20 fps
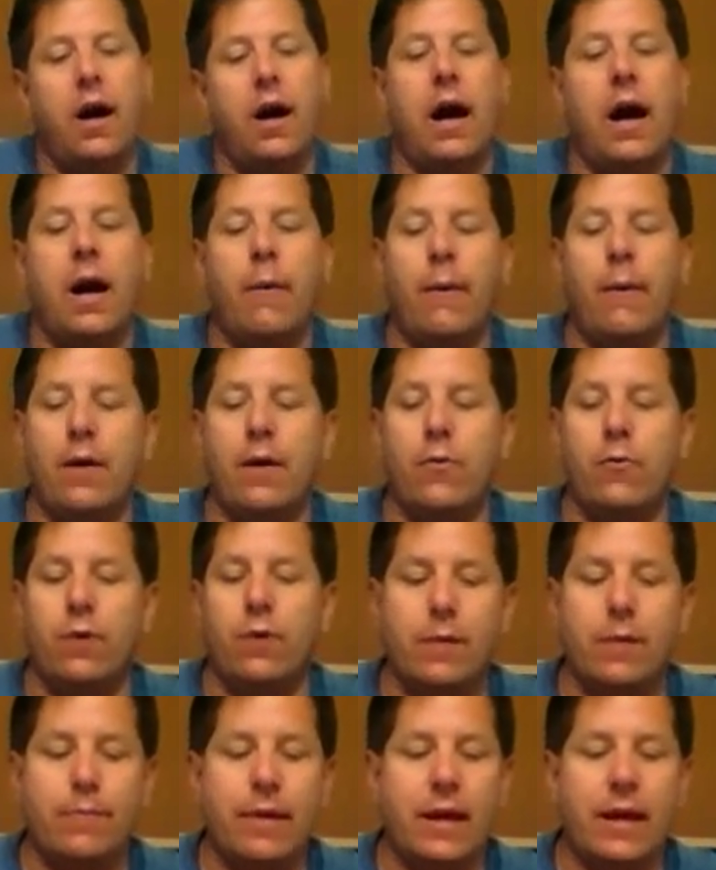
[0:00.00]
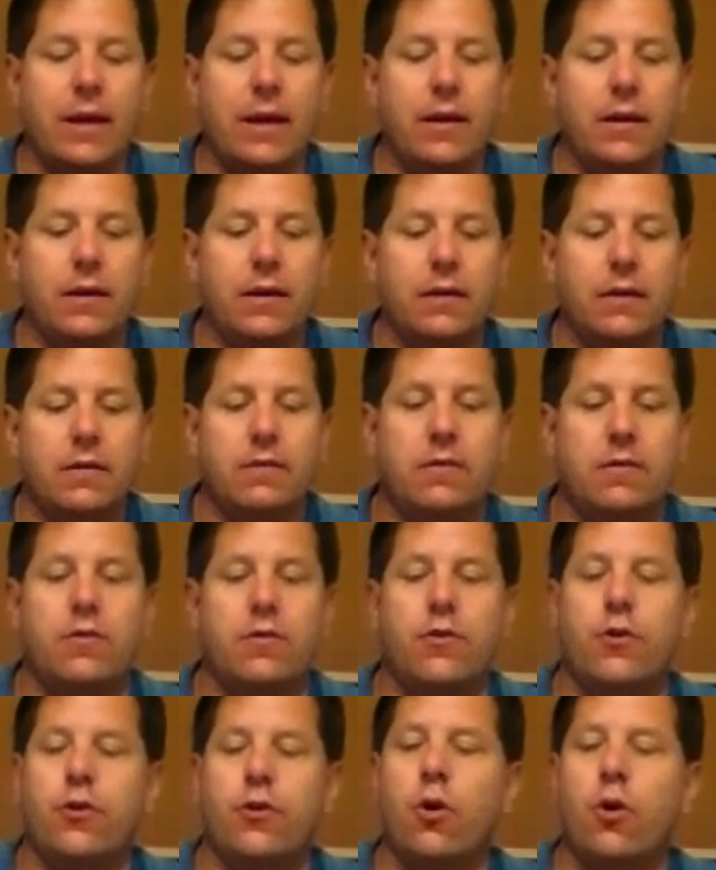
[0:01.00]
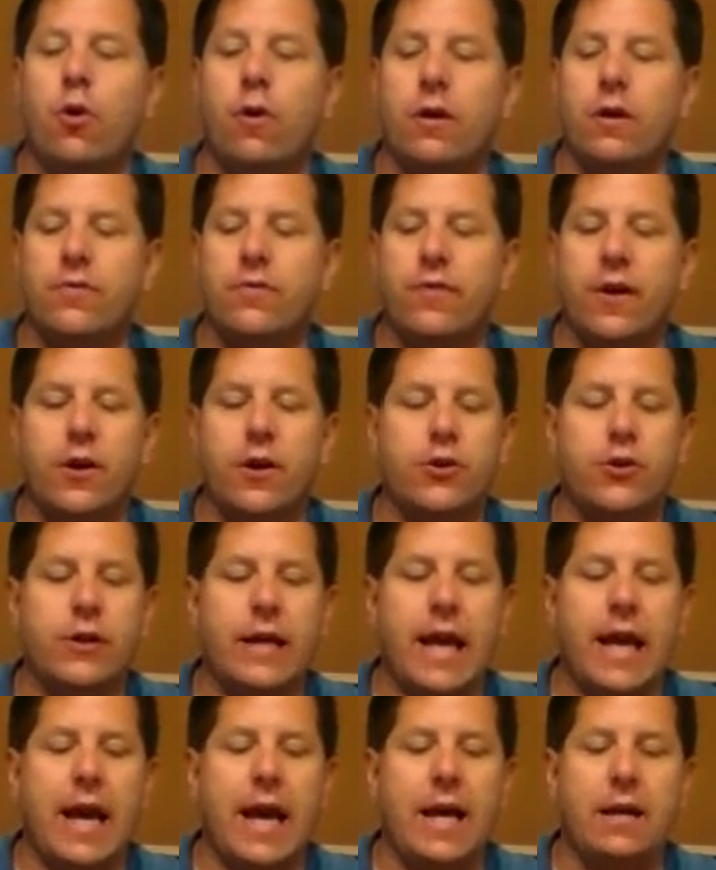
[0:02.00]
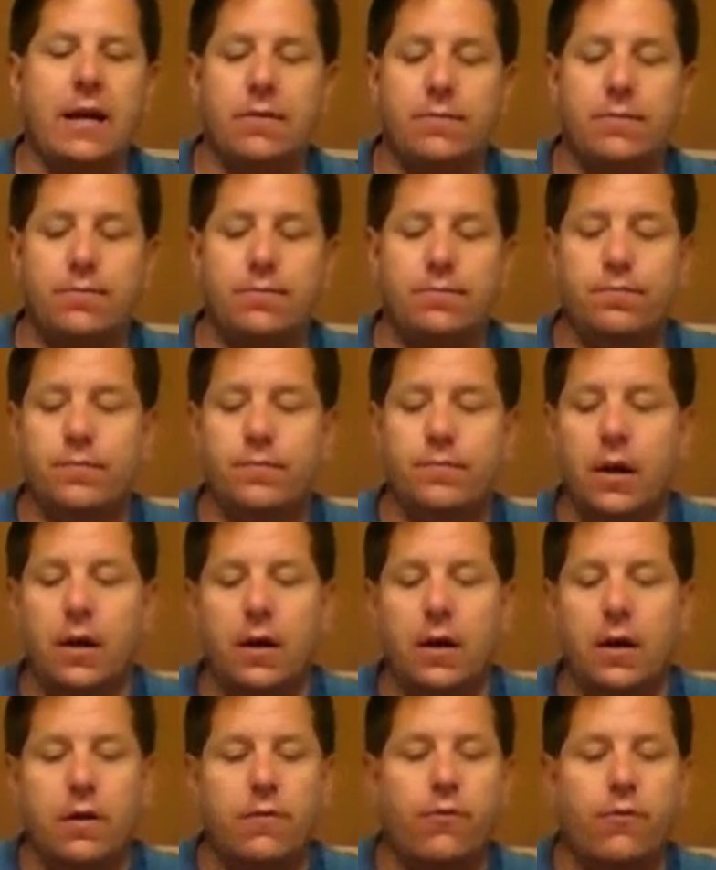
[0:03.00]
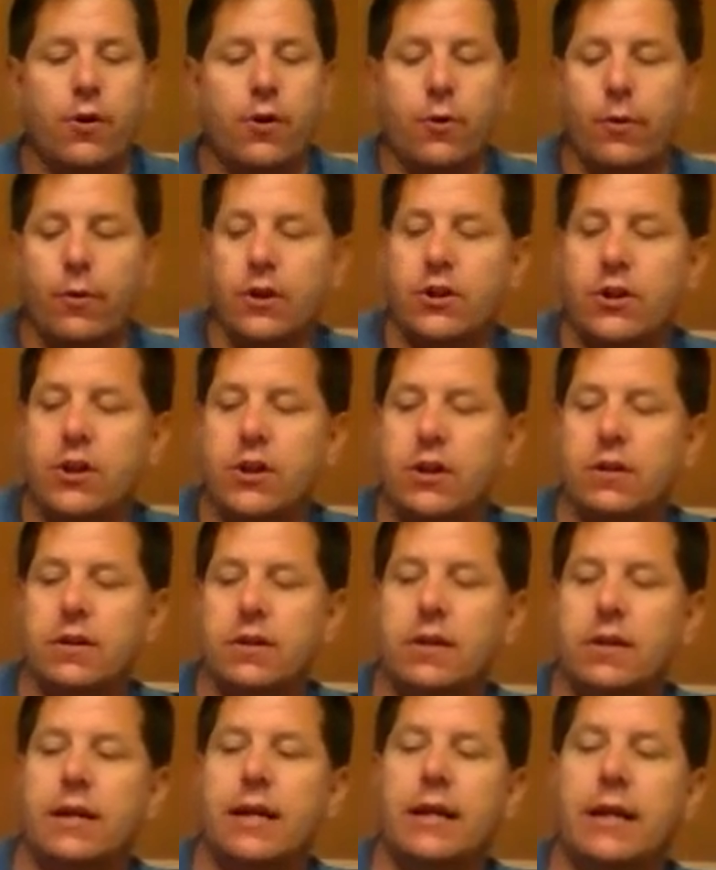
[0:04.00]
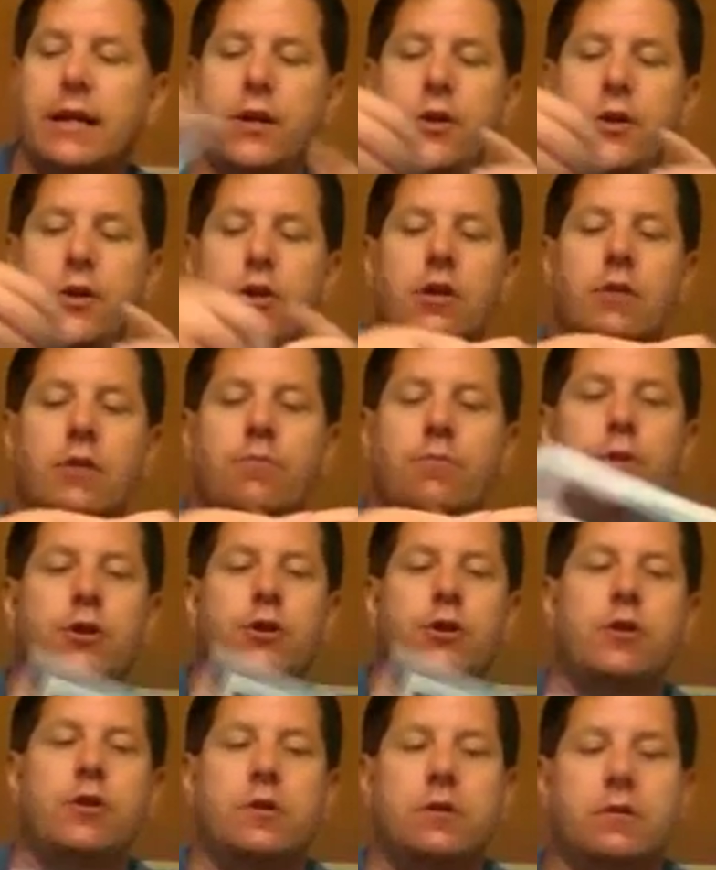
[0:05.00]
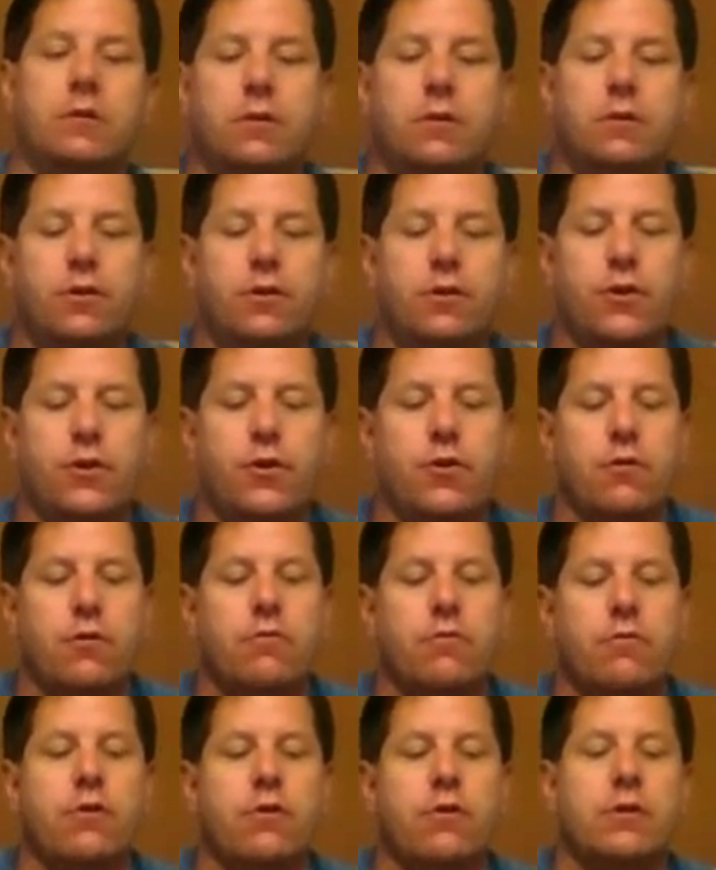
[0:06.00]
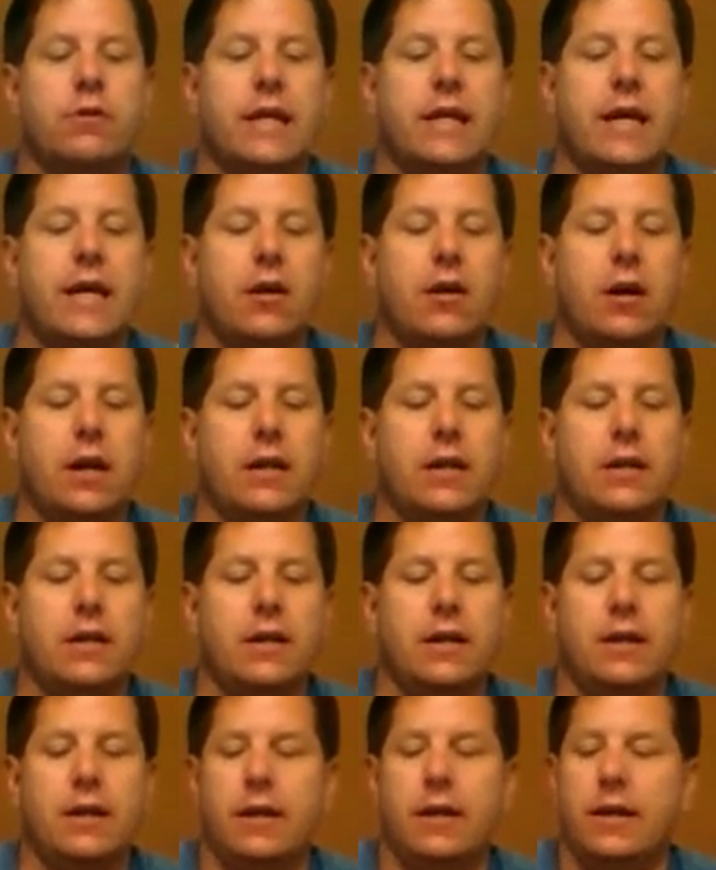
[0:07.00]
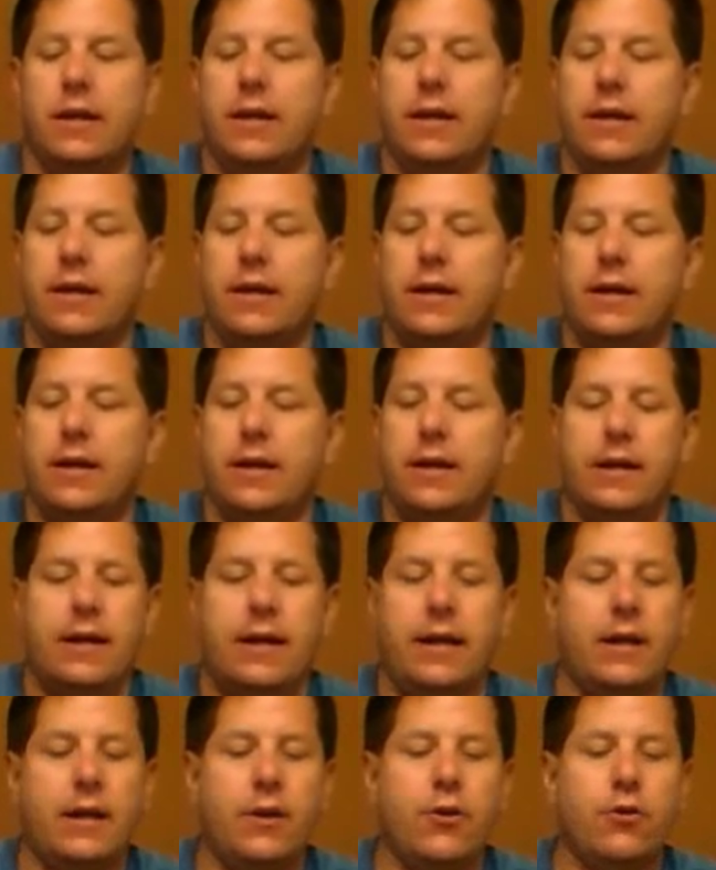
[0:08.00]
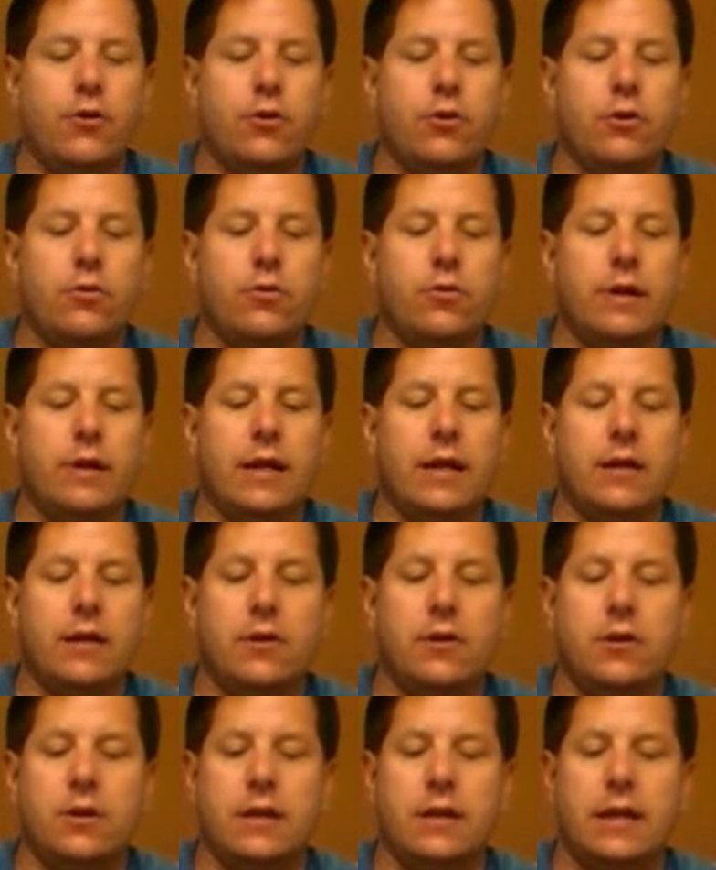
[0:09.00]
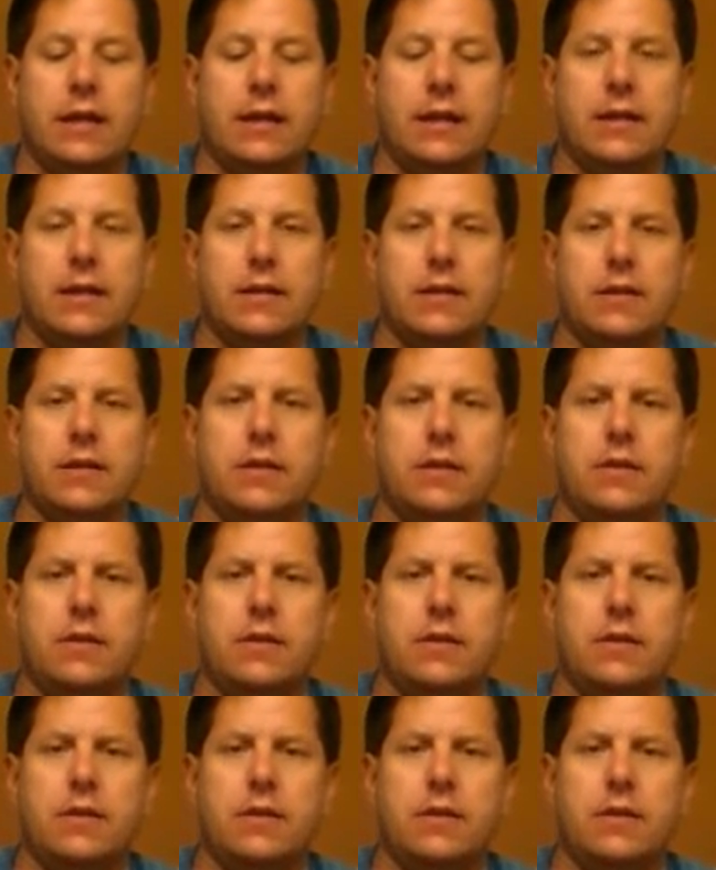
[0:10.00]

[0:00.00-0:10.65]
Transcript: I went really big. You go as far as you can for your windshield, and then you're going to put your skin on it, and then you'll glue it in just like this.